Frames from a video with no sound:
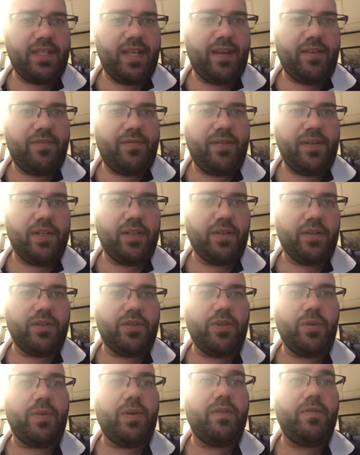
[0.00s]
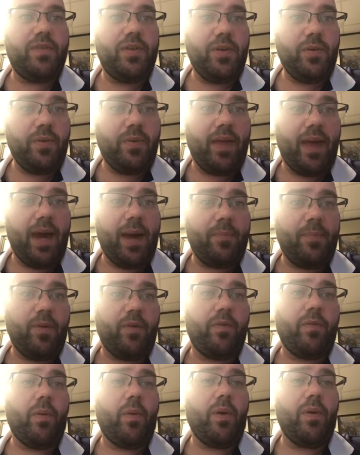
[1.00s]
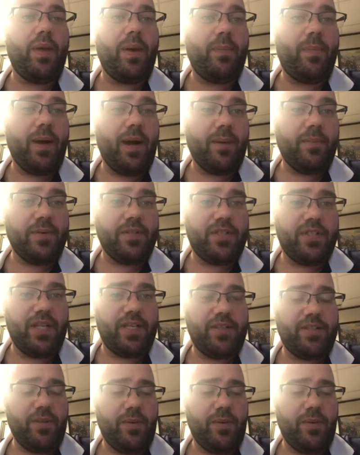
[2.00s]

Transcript: that field to review that before they publish it.